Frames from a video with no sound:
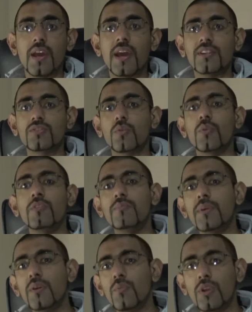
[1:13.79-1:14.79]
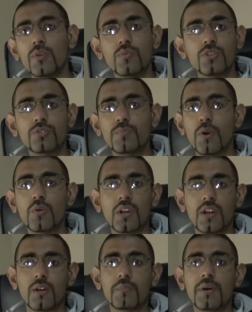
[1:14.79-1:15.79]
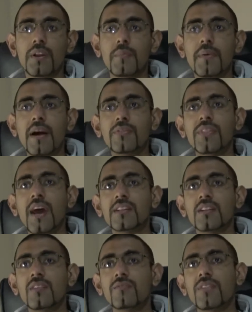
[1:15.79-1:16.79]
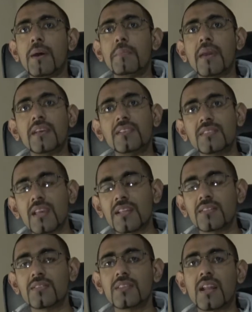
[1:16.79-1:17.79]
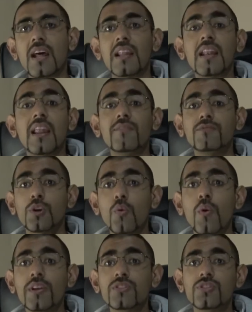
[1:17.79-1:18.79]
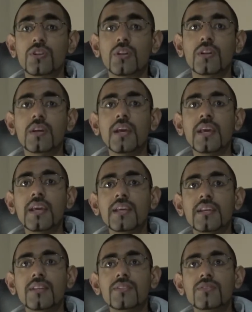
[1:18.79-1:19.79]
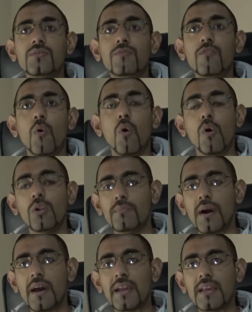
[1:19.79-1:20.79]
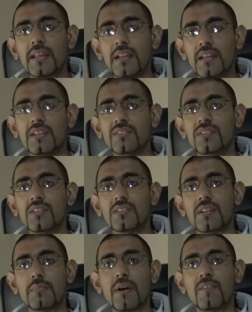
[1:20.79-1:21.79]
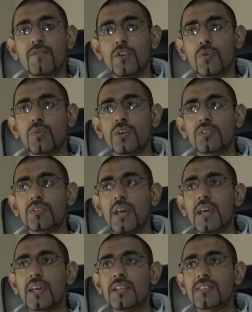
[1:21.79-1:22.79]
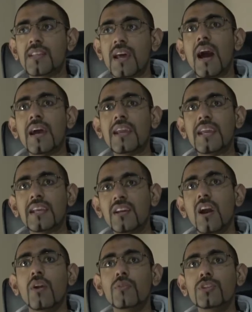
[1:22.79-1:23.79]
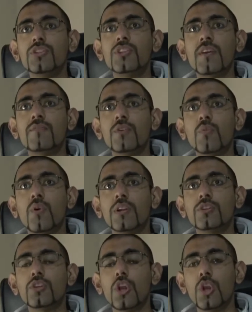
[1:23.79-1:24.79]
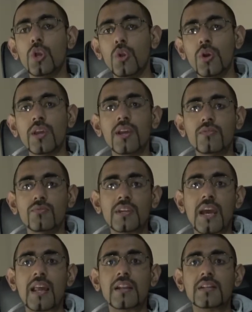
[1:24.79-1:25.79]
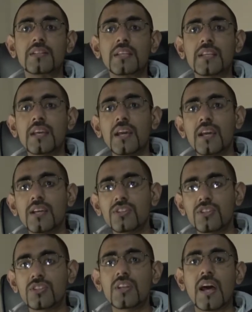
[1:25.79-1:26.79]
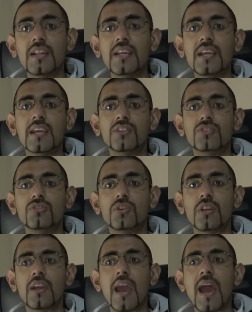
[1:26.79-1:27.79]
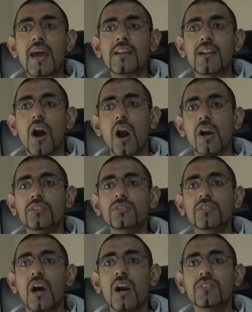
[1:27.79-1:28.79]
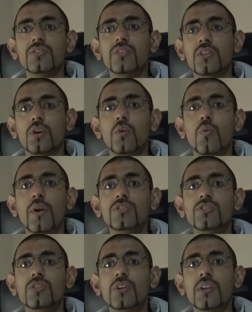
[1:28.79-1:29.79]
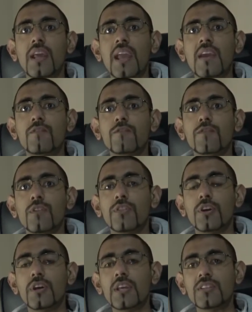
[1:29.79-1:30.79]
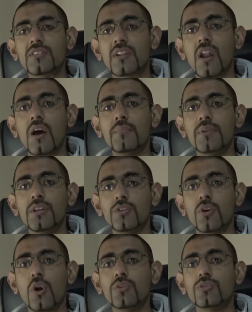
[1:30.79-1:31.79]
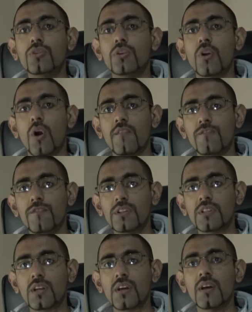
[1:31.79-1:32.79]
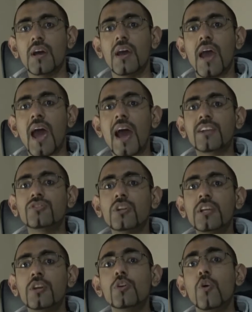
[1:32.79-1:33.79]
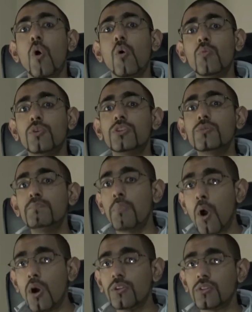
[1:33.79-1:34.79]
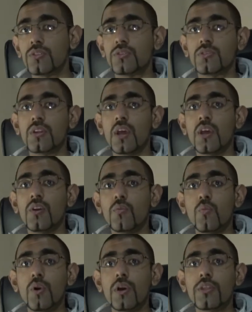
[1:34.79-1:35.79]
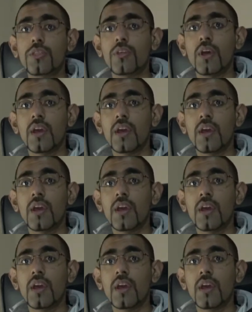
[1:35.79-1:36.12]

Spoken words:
And so we spoke a little bit about that, and if that makes sense, and I left a question, is for all my listeners and my viewers, is that I encouraged everyone to look at reality, study history, and answer the question if the Islamic doctrine of Fitra actually corresponds with